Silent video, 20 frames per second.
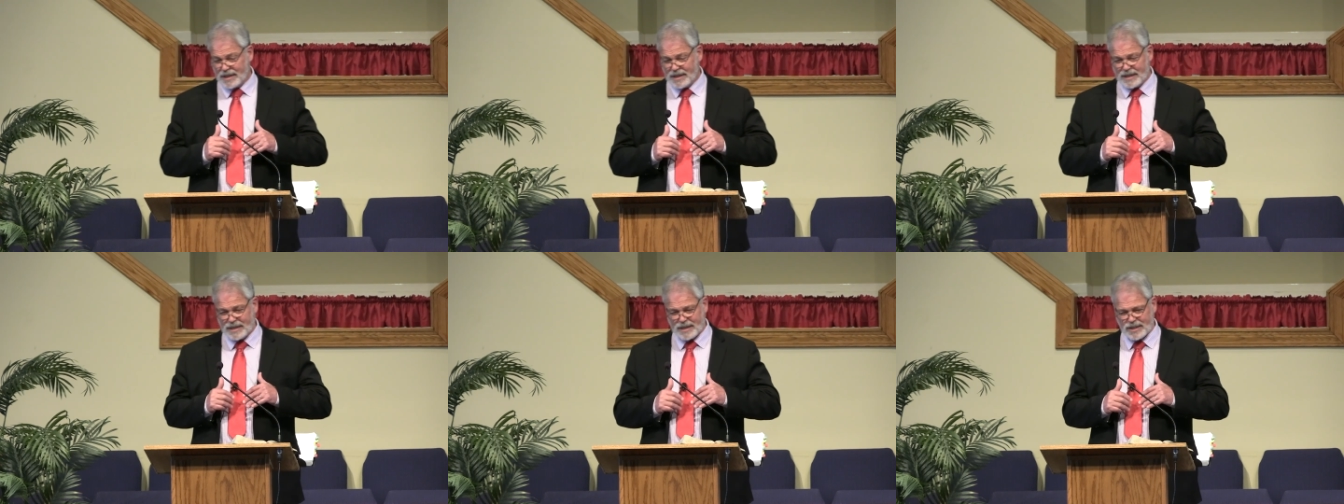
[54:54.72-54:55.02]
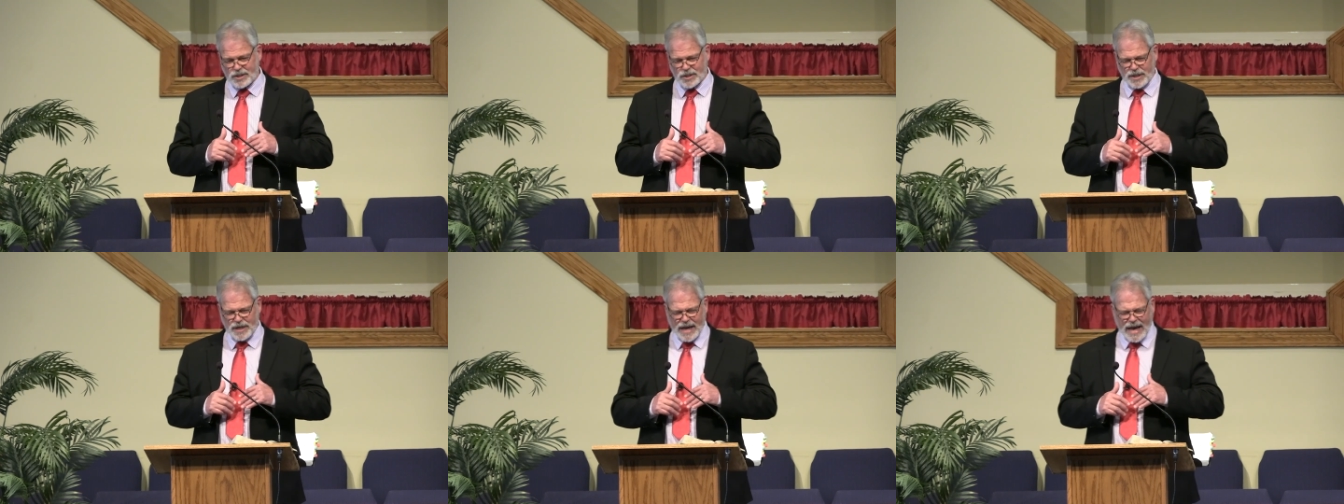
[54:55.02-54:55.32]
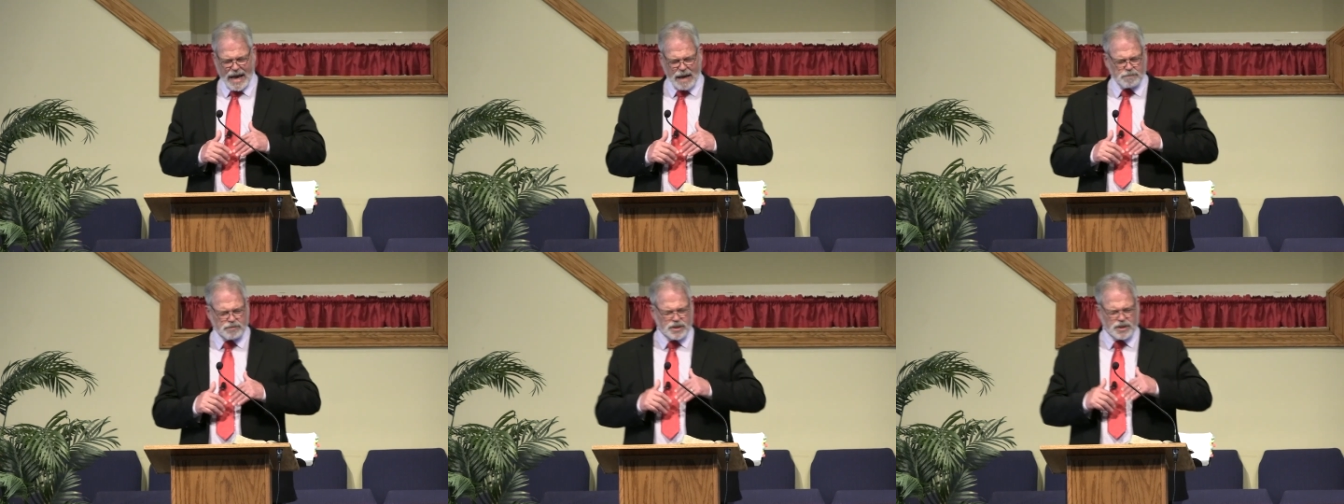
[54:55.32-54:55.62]
is an
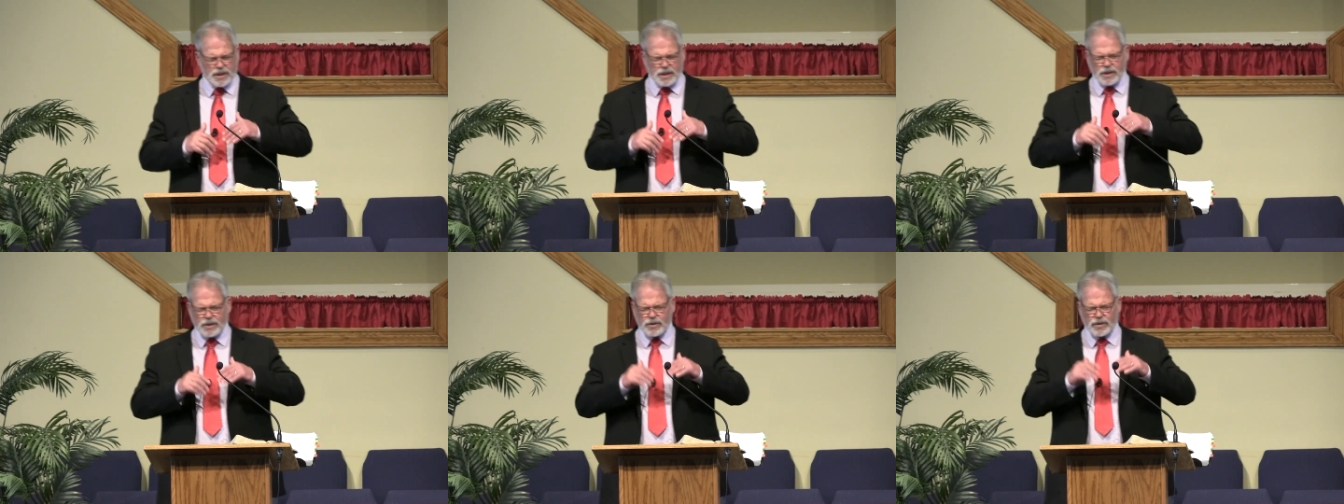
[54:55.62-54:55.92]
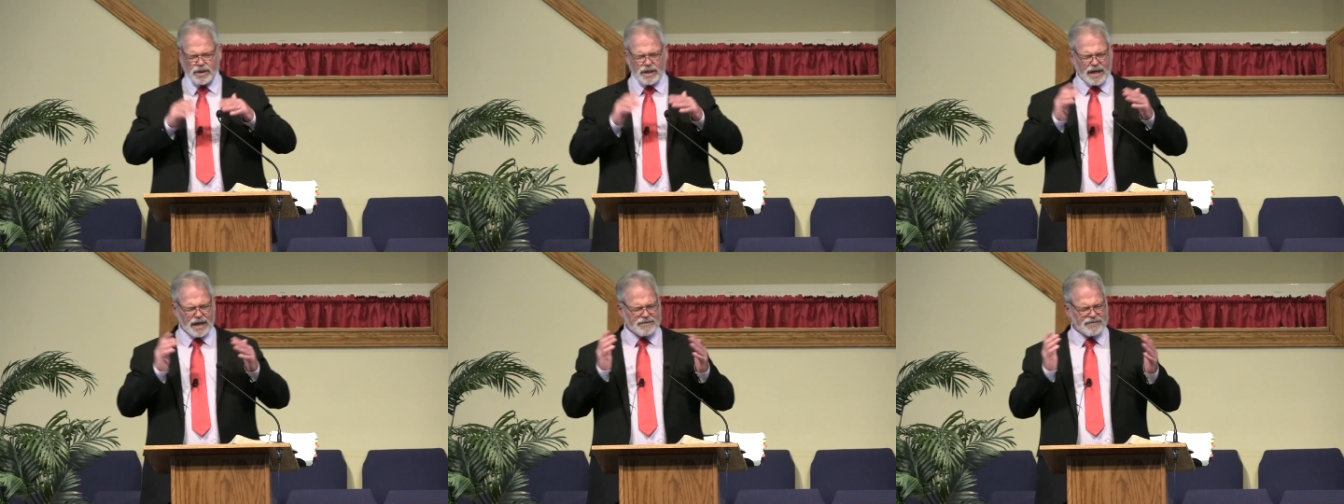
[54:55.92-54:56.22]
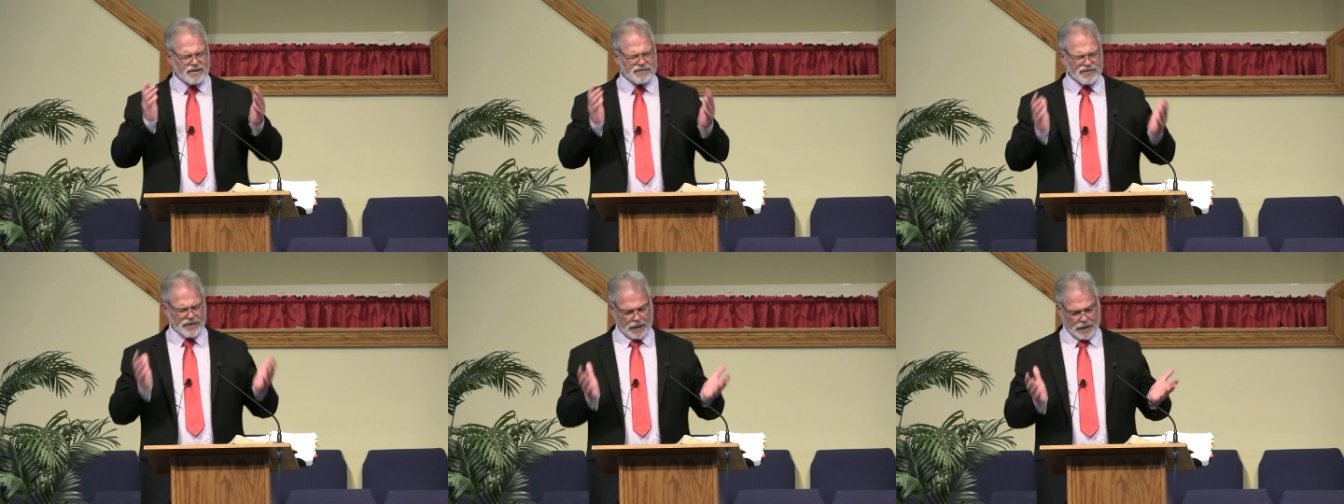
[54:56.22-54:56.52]
absolute love
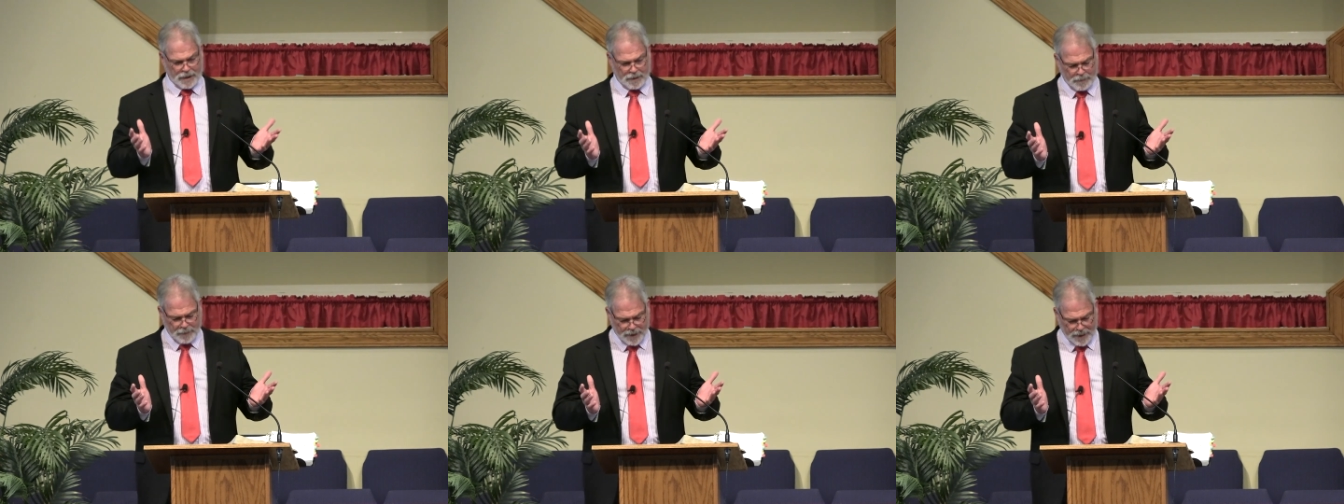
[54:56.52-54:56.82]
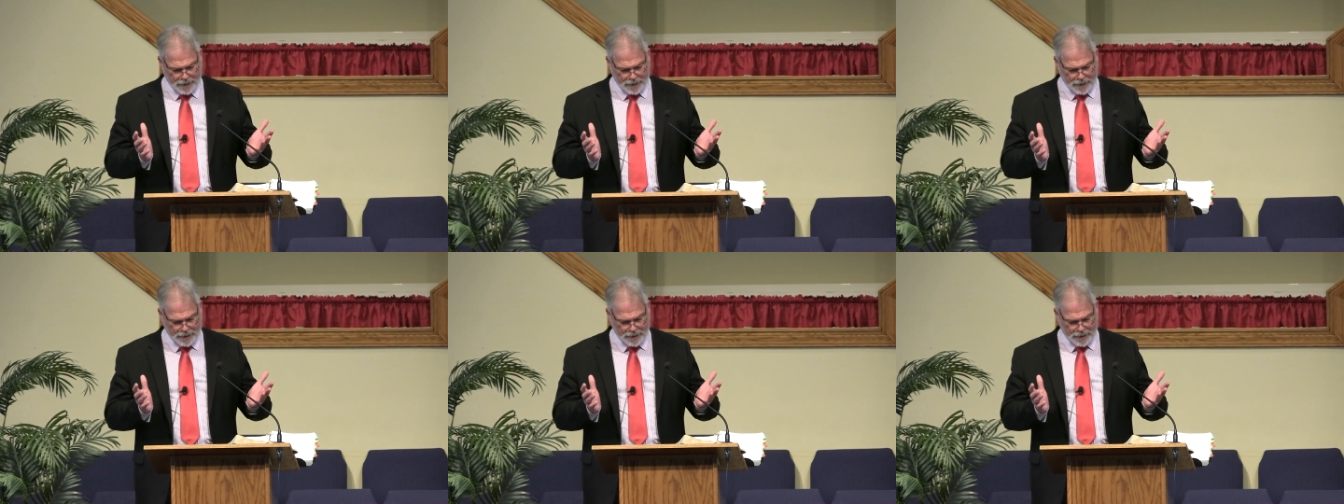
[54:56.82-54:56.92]
of Him